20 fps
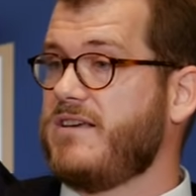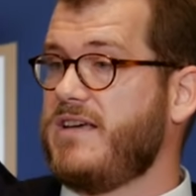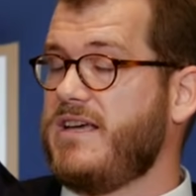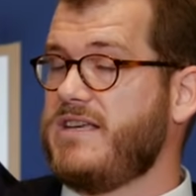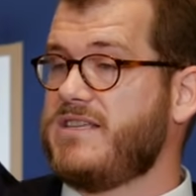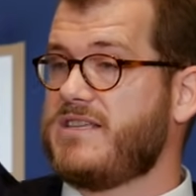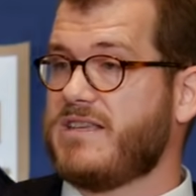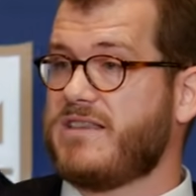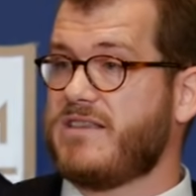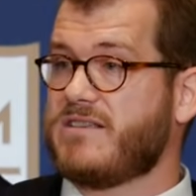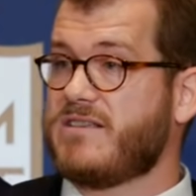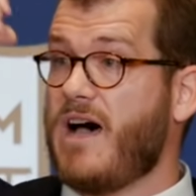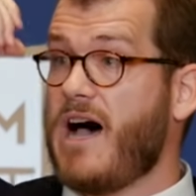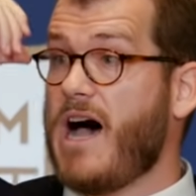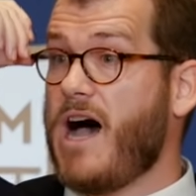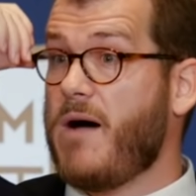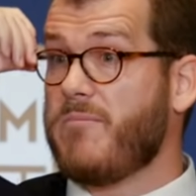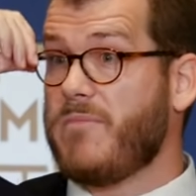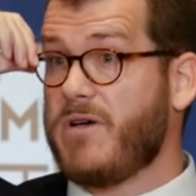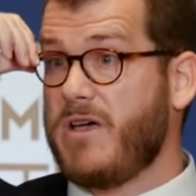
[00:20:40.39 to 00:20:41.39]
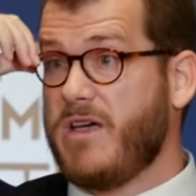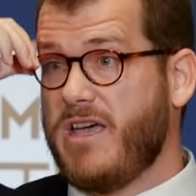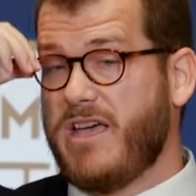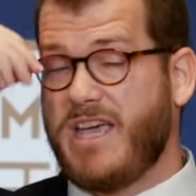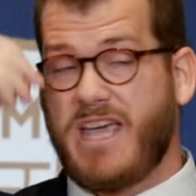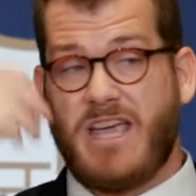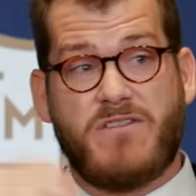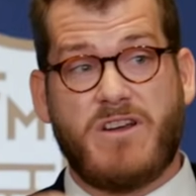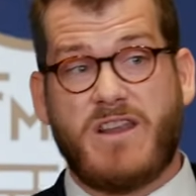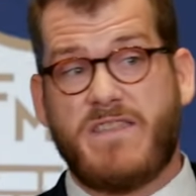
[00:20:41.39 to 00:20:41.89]
He's at the top.
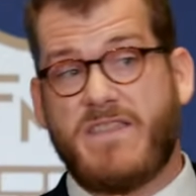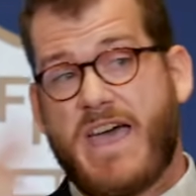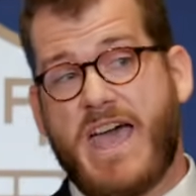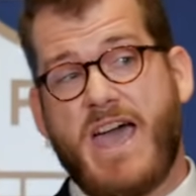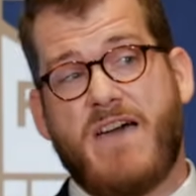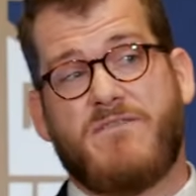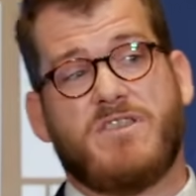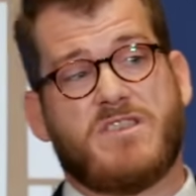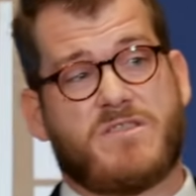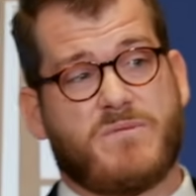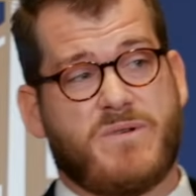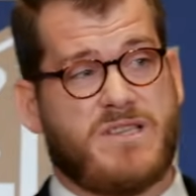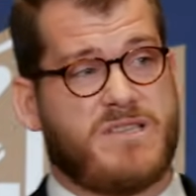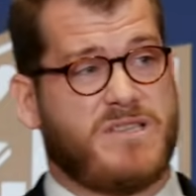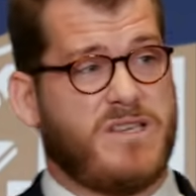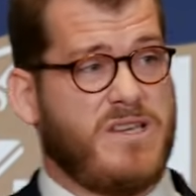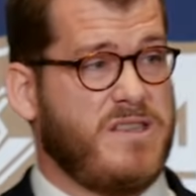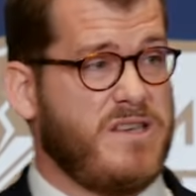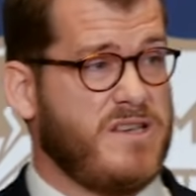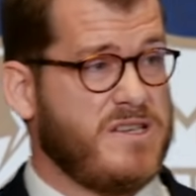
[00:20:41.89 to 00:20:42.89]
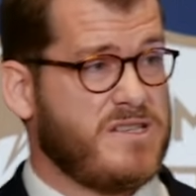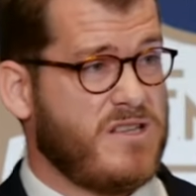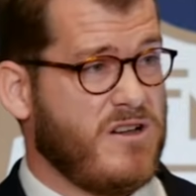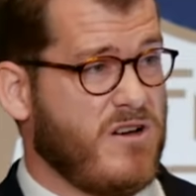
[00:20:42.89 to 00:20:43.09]
Even in the heavens we see this.